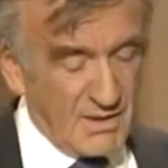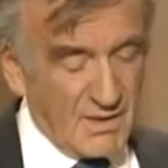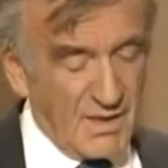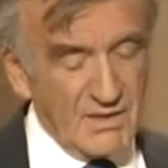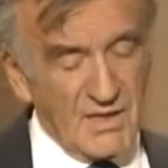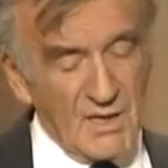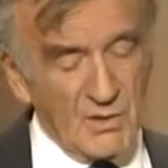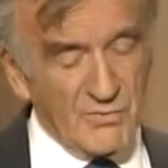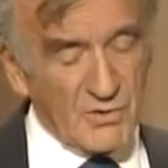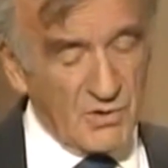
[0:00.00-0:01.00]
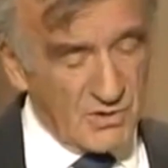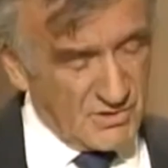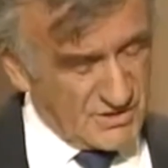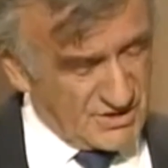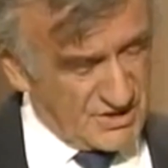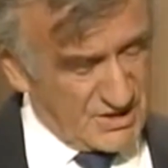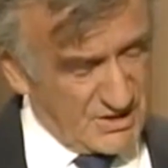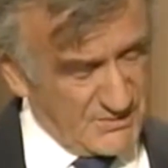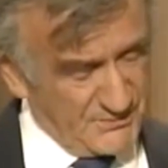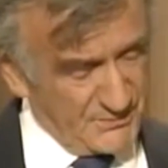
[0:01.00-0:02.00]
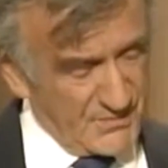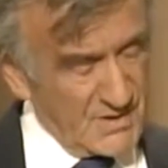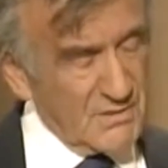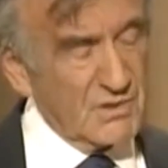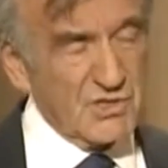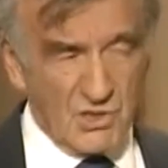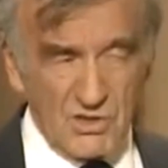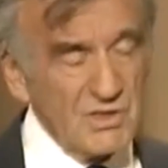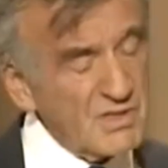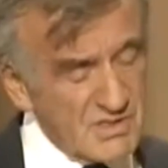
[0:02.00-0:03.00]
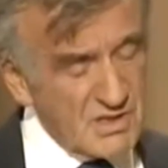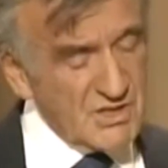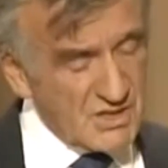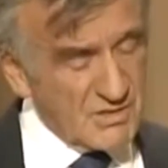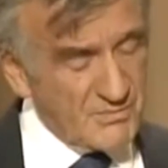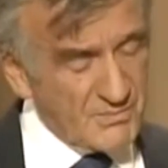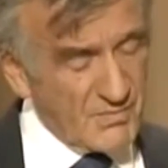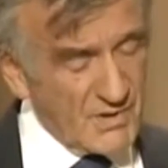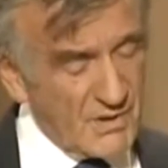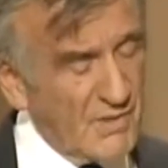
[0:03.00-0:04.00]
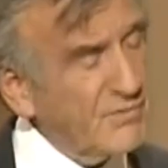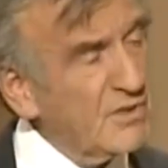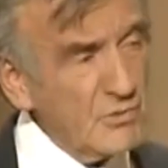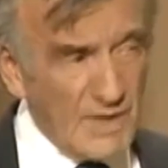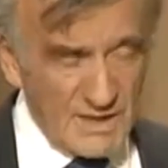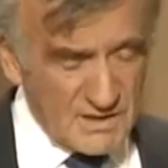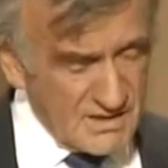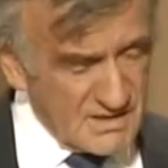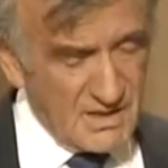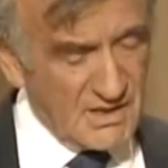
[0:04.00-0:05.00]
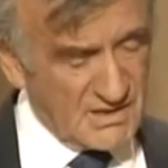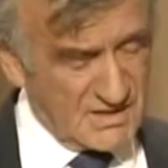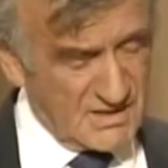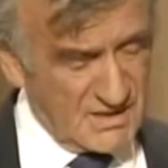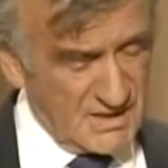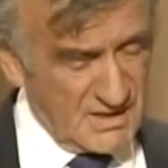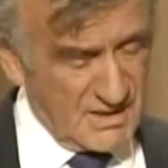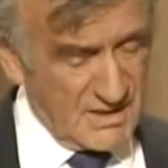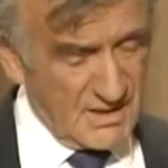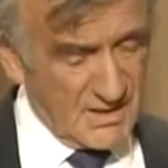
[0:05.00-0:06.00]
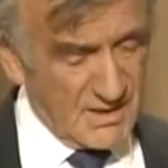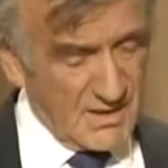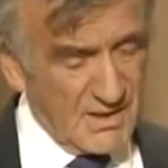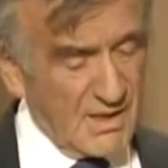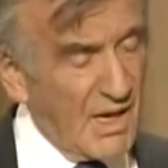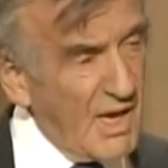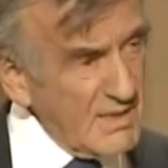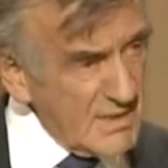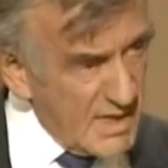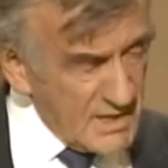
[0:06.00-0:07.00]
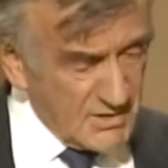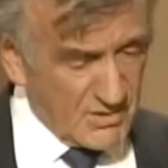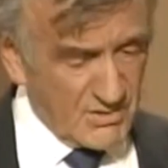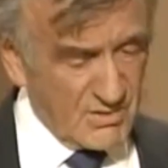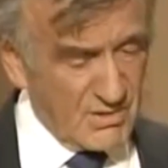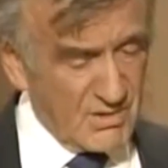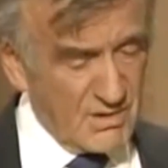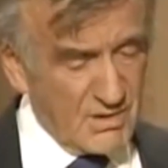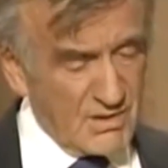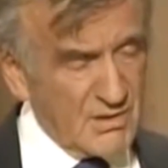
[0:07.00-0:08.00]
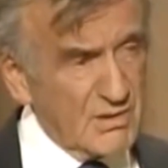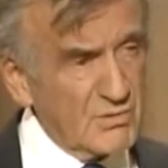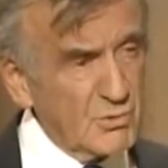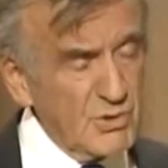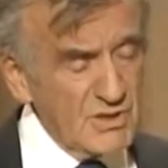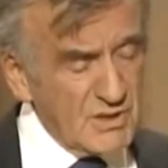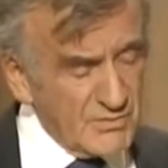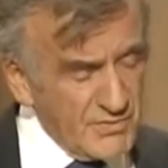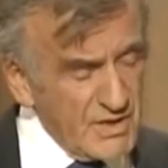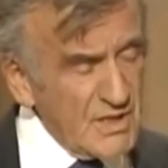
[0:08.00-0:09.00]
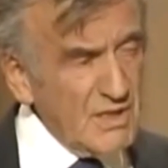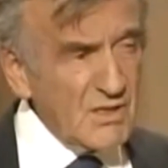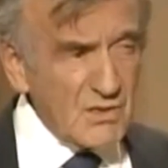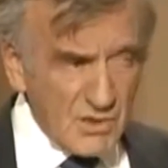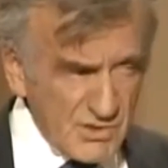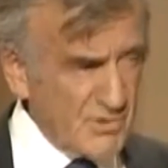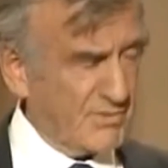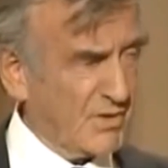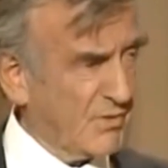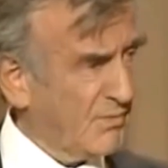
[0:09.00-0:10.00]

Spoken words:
And then, of course, the joint decision of the United States and NATO to intervene in Kosovo